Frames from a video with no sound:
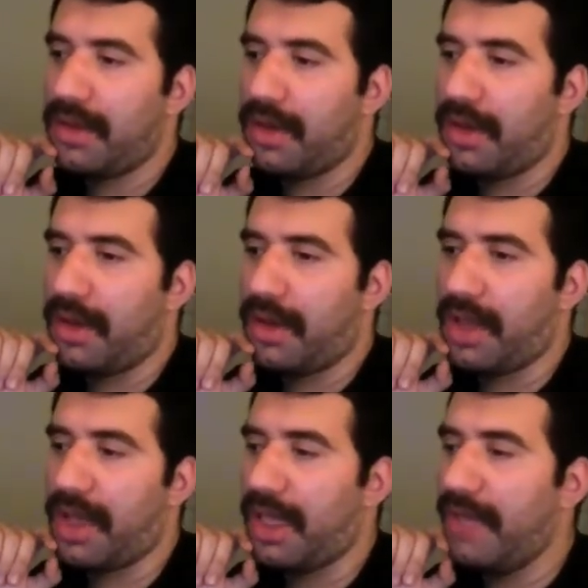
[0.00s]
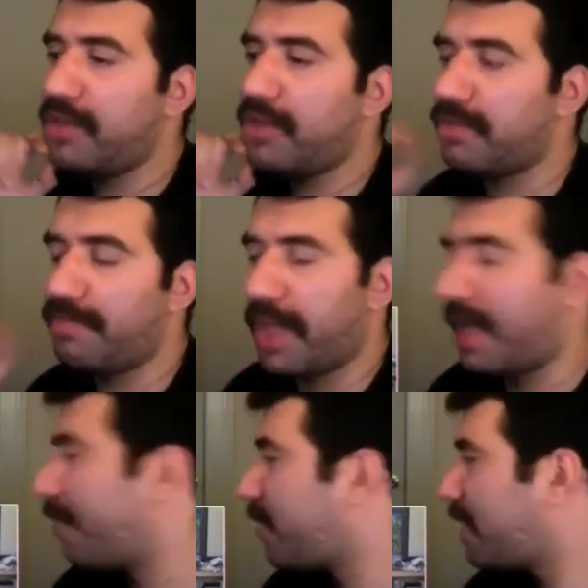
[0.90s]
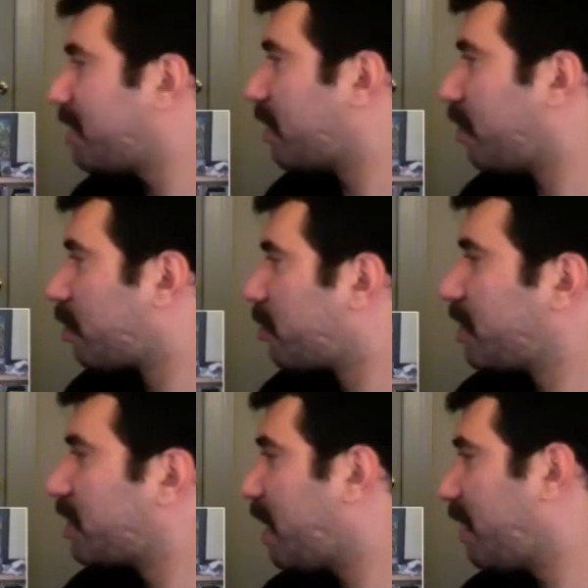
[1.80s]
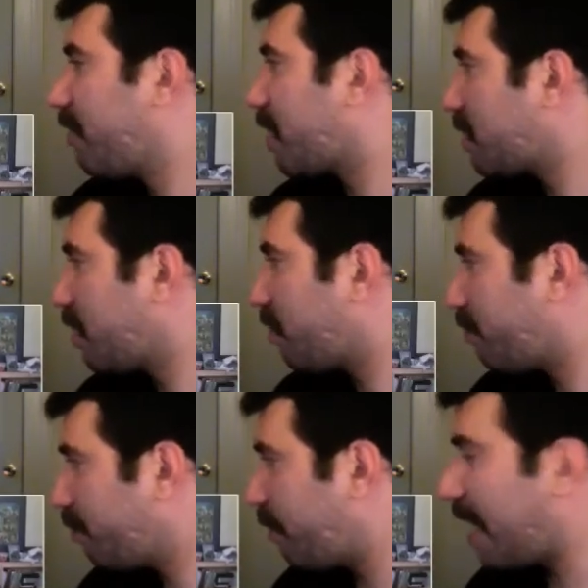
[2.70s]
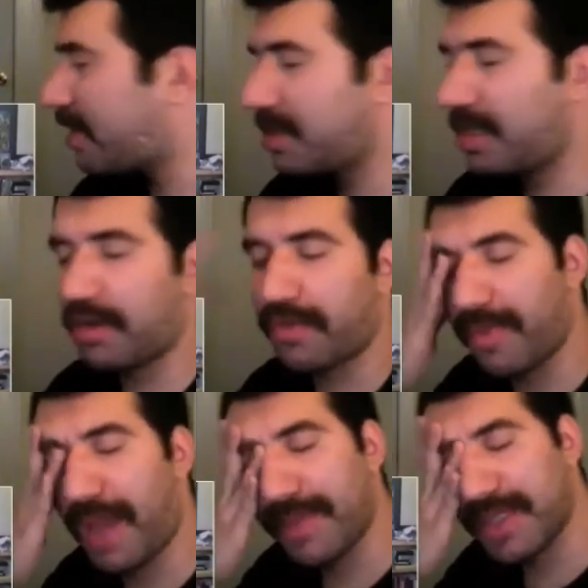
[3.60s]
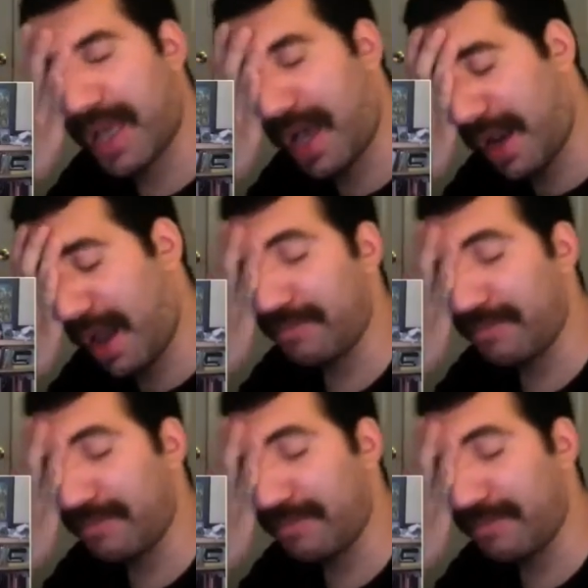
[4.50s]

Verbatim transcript: uh, like even just like I'm constantly ordering stuff, like a ton of boxes here from Amazon.